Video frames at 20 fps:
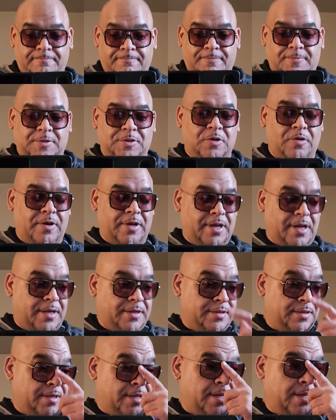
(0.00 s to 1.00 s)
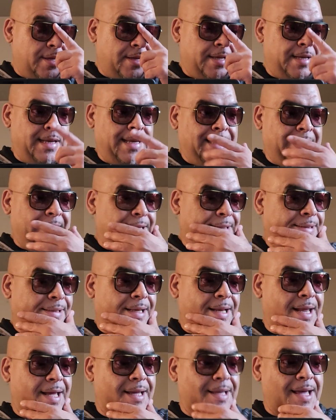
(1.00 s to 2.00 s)
sorry guys,
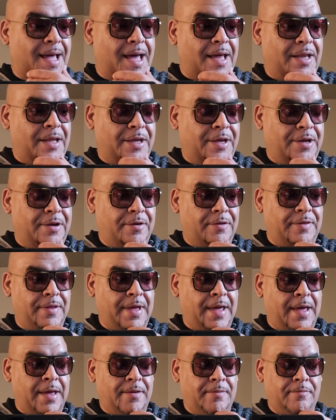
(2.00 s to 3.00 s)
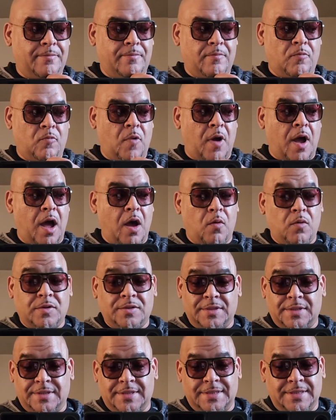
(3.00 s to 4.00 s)
that I got here that, wow, was
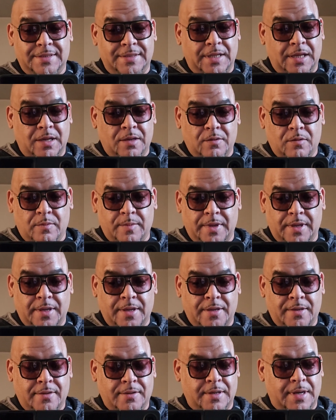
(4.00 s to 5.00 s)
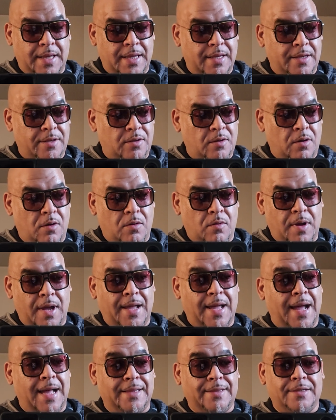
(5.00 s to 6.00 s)
a steal, man. Like, yo, I
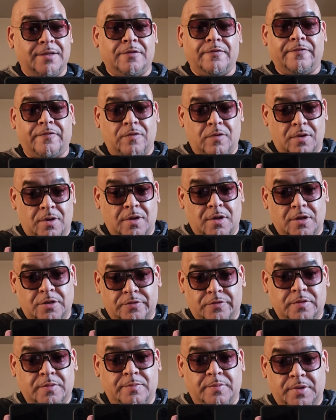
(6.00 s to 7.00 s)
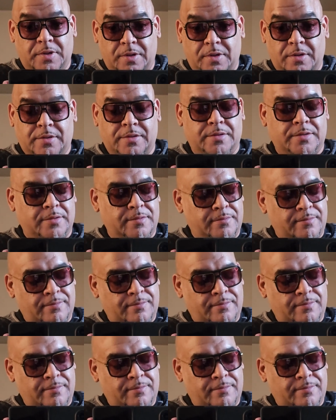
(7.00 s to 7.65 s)
got this for $100.